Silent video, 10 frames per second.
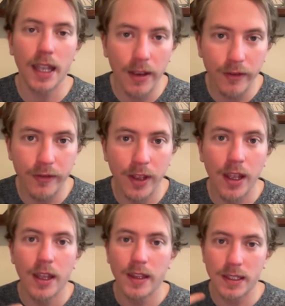If
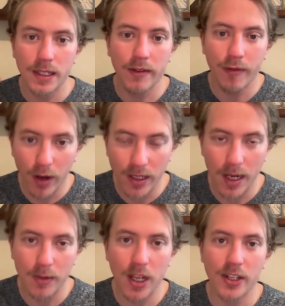this is a
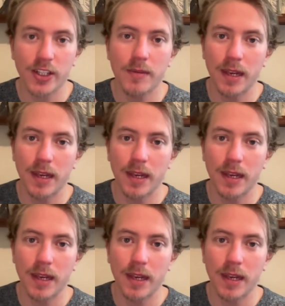fronted objection,